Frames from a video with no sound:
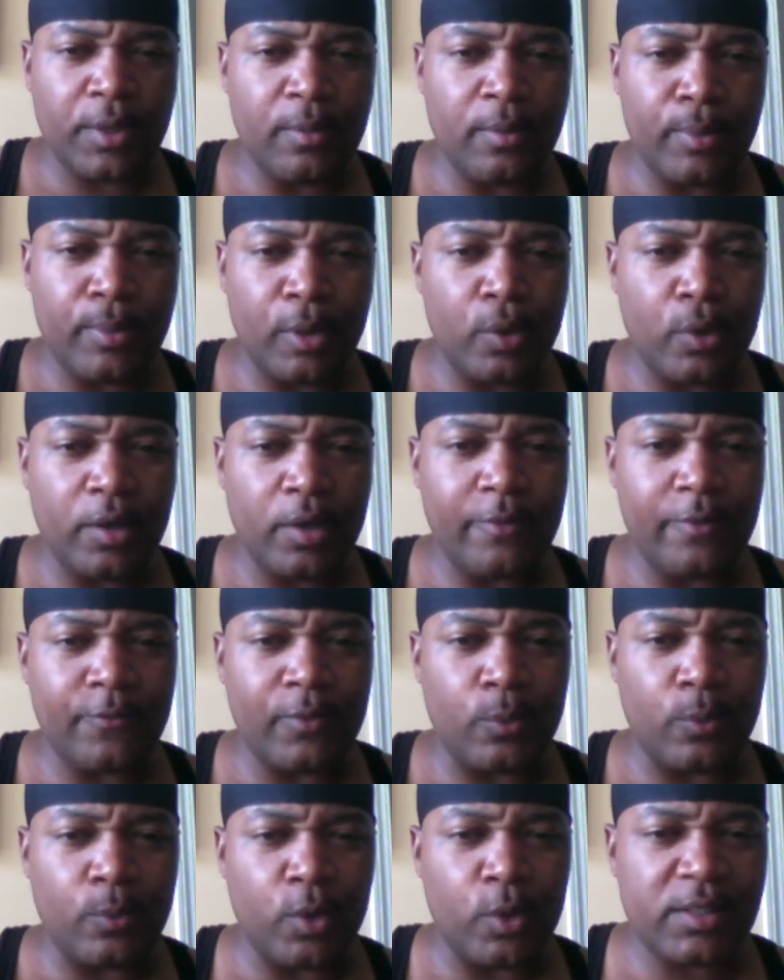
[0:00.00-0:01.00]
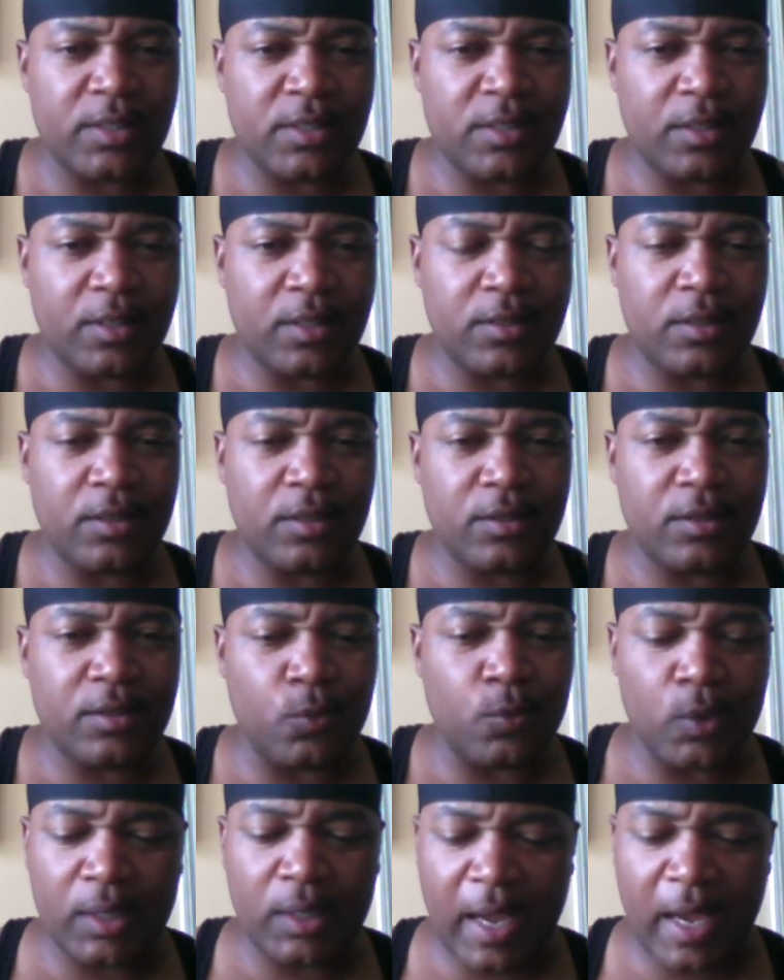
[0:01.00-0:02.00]
him blowing up from 160 to
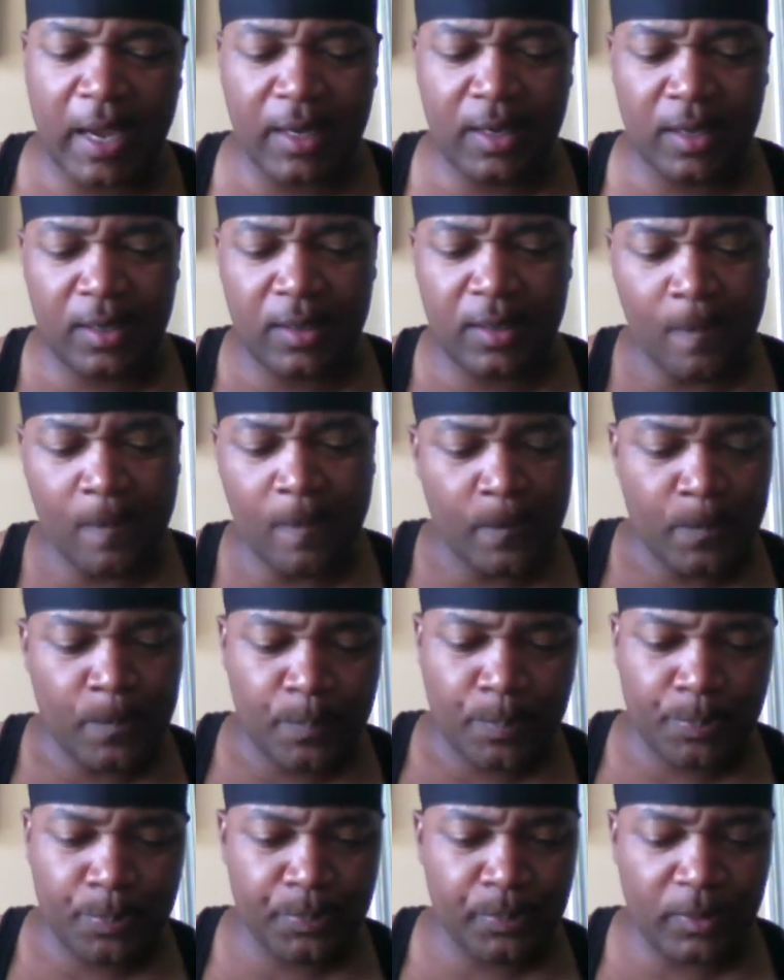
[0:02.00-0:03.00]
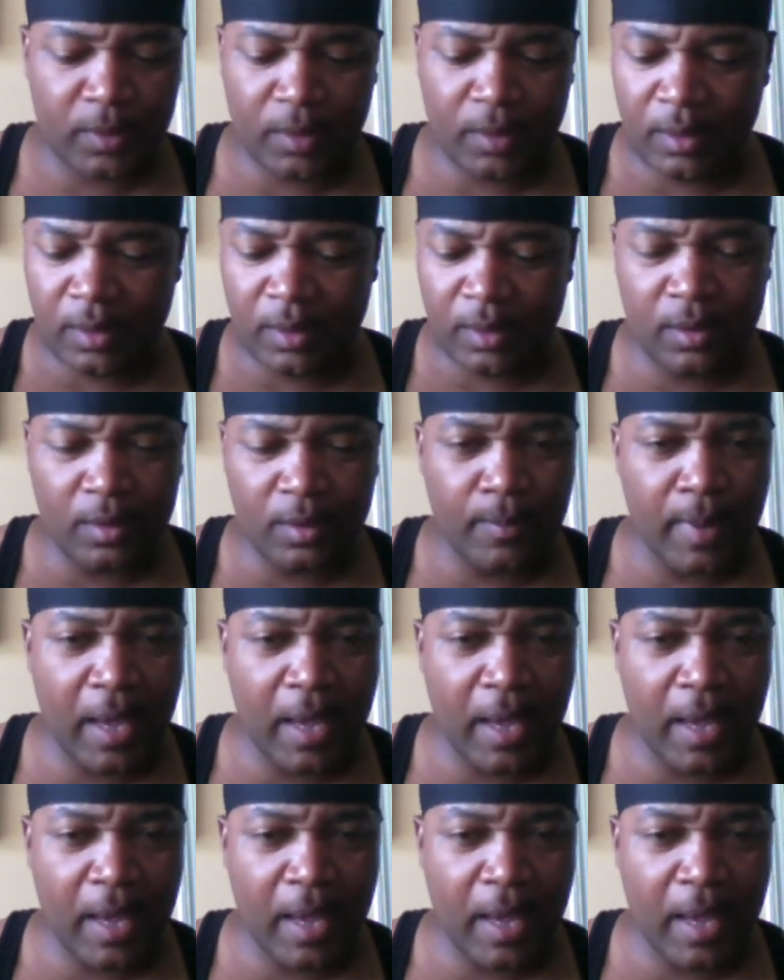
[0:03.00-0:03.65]
180 in a